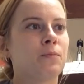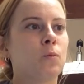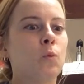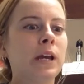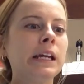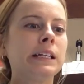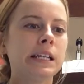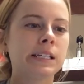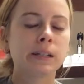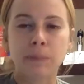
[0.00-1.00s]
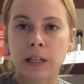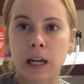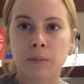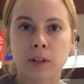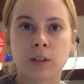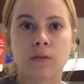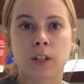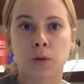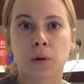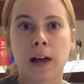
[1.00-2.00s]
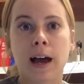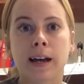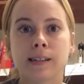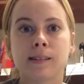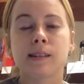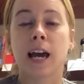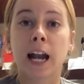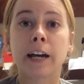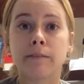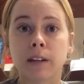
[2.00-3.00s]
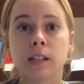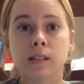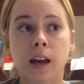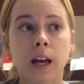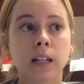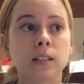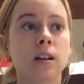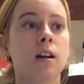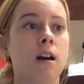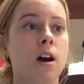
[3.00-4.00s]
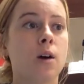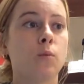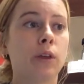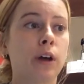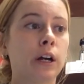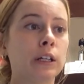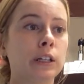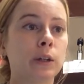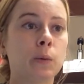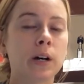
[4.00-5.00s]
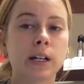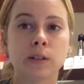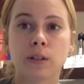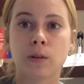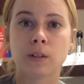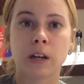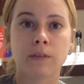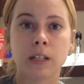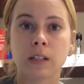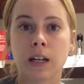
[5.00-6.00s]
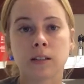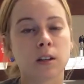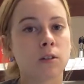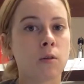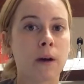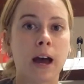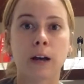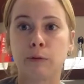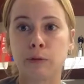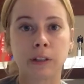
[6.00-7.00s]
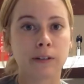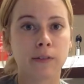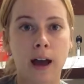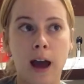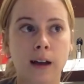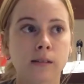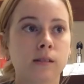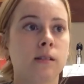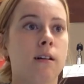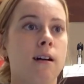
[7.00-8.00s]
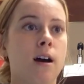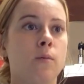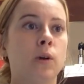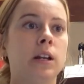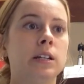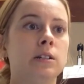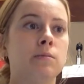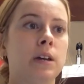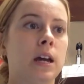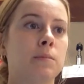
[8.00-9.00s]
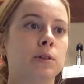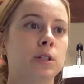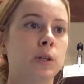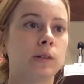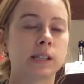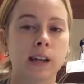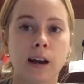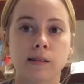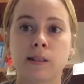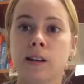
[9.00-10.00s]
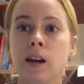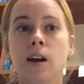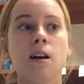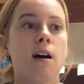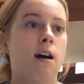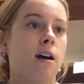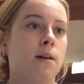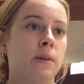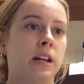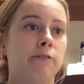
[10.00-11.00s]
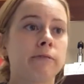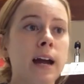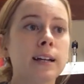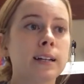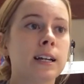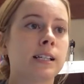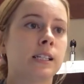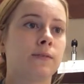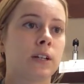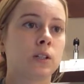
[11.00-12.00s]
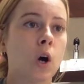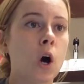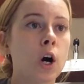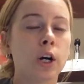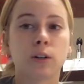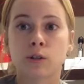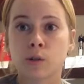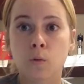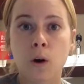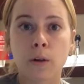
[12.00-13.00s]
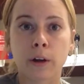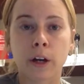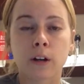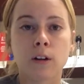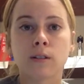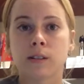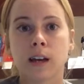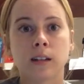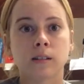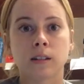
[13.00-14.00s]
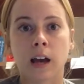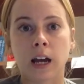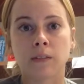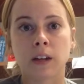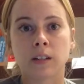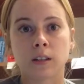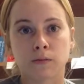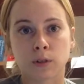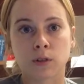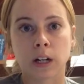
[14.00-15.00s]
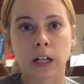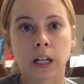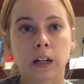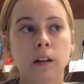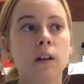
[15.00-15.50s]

We need to be able to visualize that IV site. With our little ones, those IV sites can go bad really fast. We need to be able to assess any redness, if it's hard or swollen, all signs that the IV is infiltrated.